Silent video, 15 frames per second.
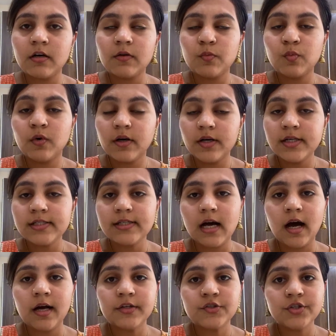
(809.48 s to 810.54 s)
words
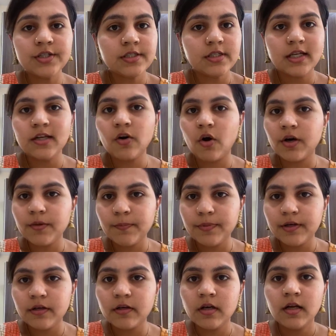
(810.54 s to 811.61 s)
are just
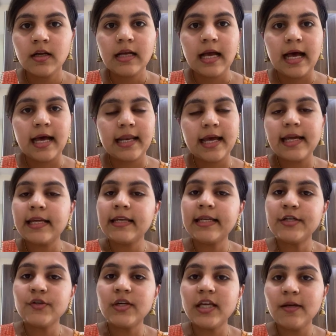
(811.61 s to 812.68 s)
inaudible and I
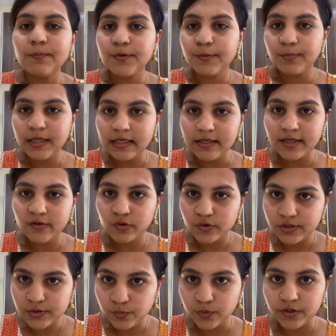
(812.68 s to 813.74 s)
need to keep repeating
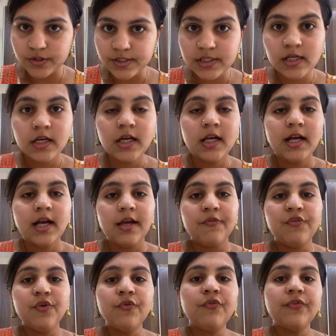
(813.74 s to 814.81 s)
those words. If
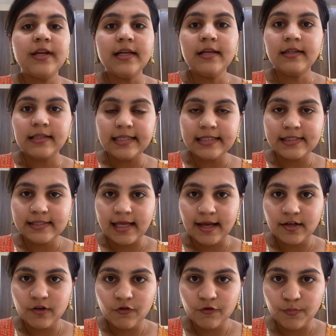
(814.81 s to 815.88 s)
you feel these
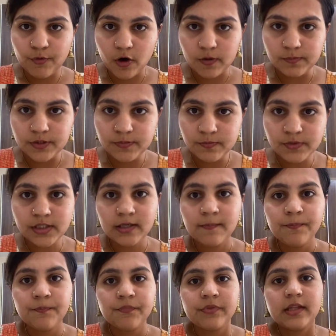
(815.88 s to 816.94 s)
kind of problems,
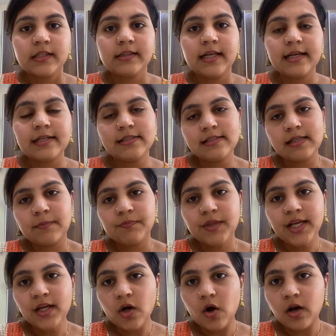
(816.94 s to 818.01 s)
then there is
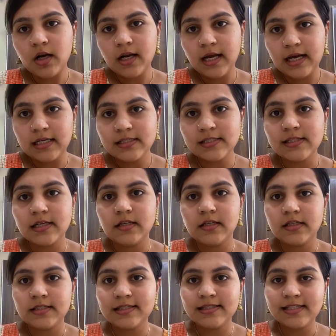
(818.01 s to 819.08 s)
something called as
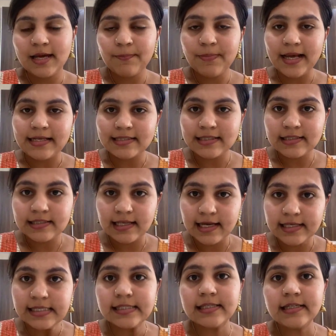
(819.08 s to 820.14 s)
step
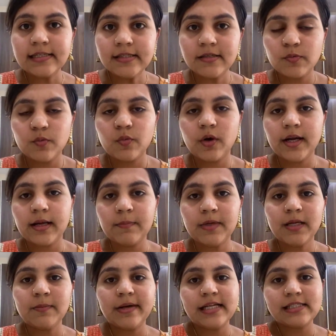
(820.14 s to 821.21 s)
exercises. What I
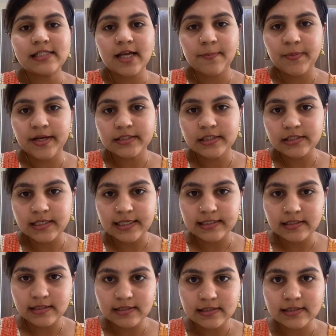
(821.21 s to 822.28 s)
mean by step
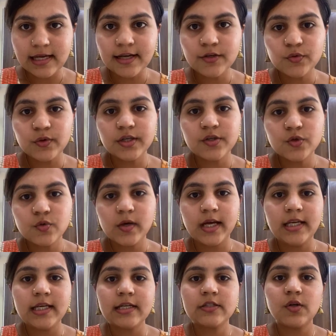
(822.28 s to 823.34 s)
exercises is that you can do
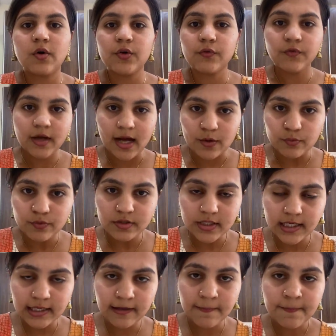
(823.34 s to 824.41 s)
any sort of counting